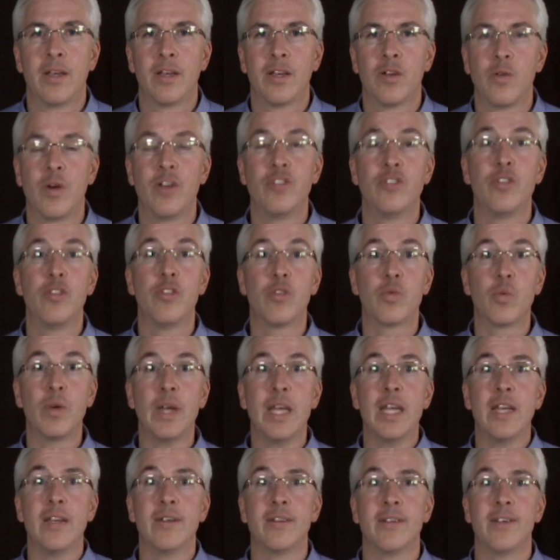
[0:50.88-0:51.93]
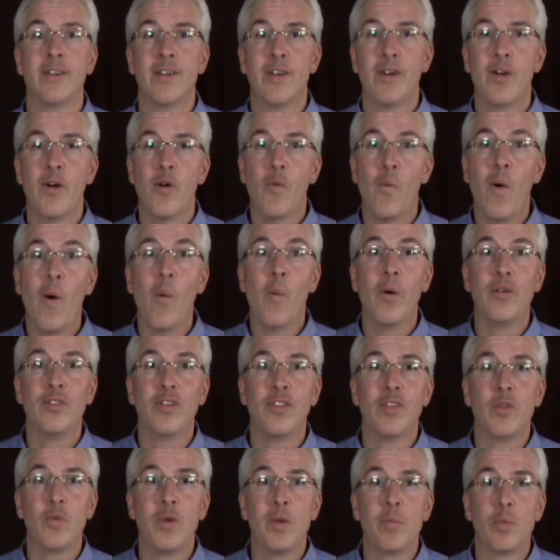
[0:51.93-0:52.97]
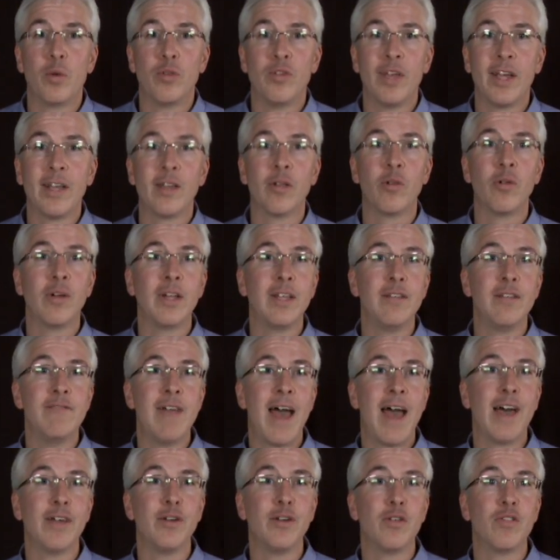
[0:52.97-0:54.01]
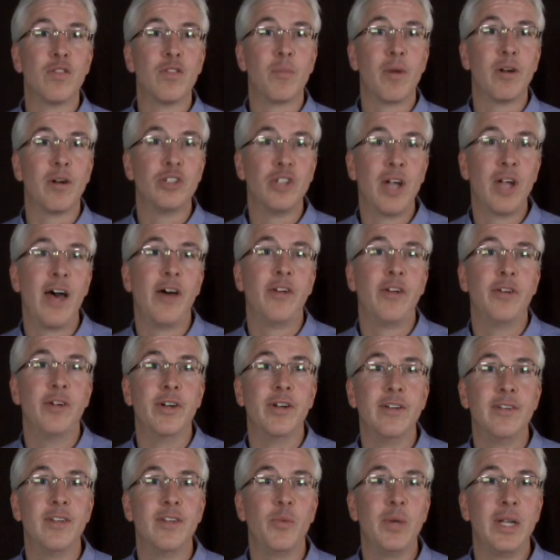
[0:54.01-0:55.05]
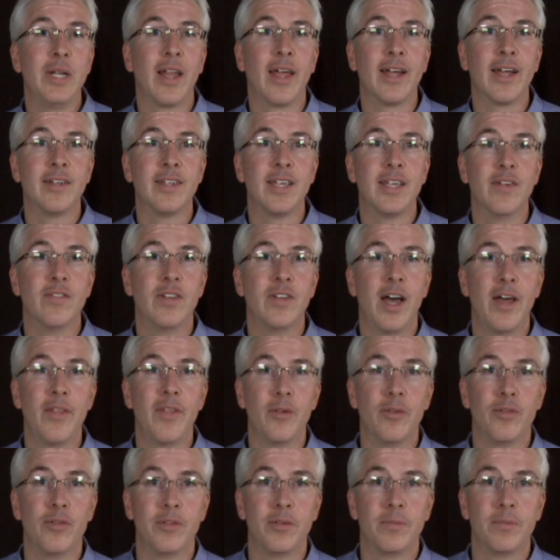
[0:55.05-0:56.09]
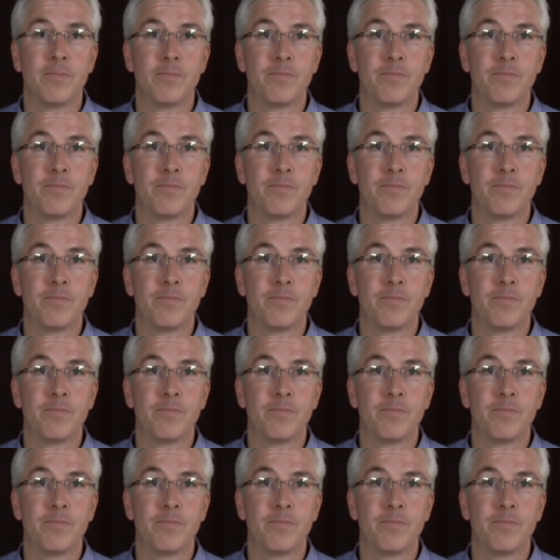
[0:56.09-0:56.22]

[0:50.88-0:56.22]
Question 3, what was it that we particularly valued from our childhood that we'd like to give to others?